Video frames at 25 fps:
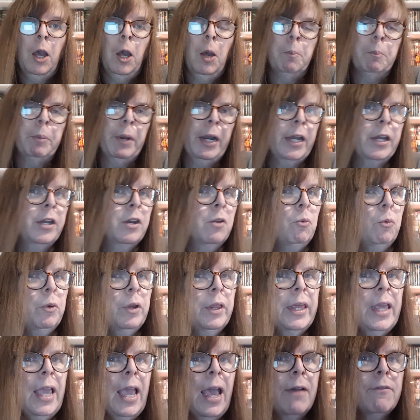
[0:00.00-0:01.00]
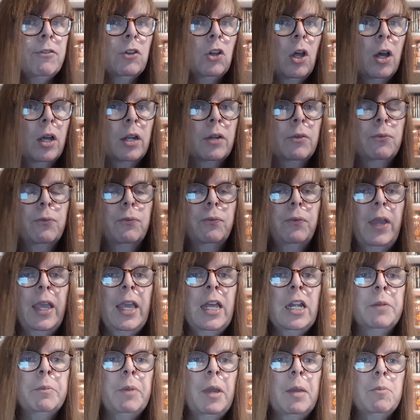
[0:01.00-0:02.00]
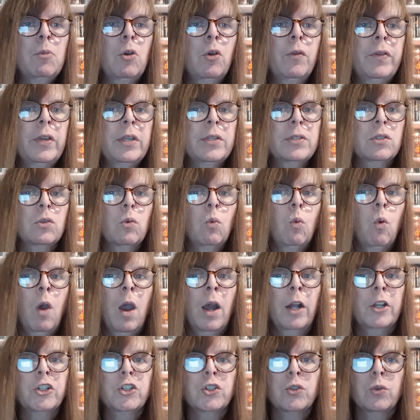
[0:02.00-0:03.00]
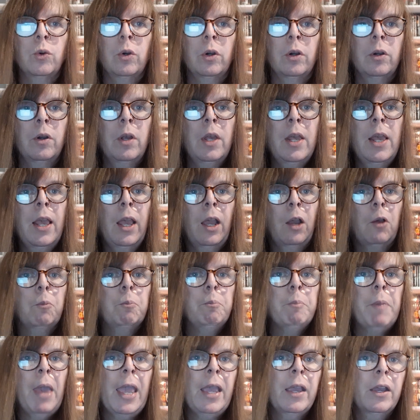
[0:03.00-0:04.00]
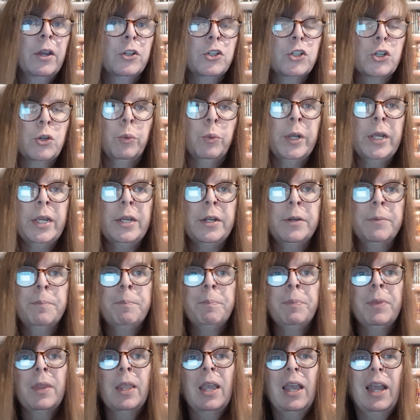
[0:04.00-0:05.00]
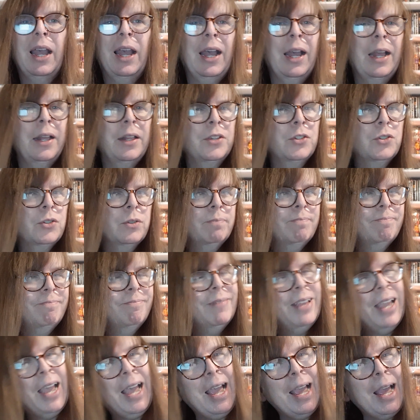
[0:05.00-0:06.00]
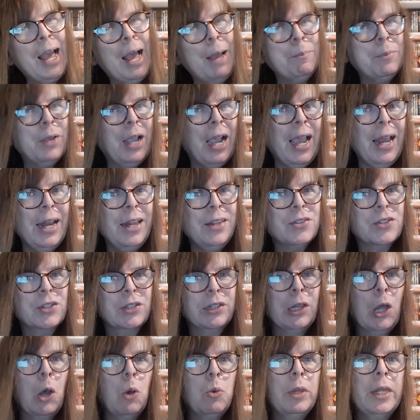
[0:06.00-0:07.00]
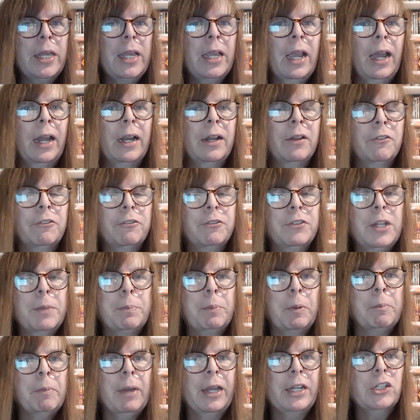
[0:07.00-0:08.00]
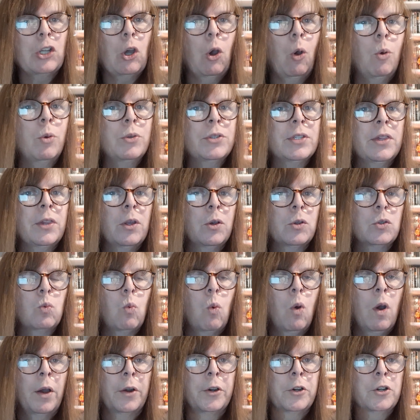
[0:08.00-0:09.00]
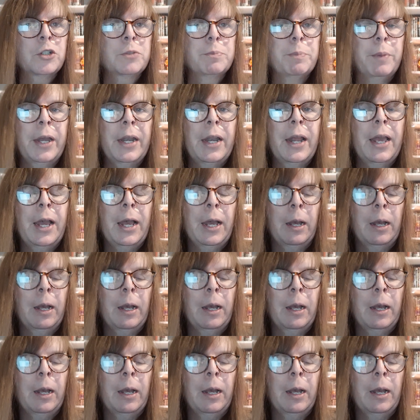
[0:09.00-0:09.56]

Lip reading: But I didn't really have a lot of anime movies to watch or manga to read. I'm kind of slowly kind of dipping my toes in those waters, but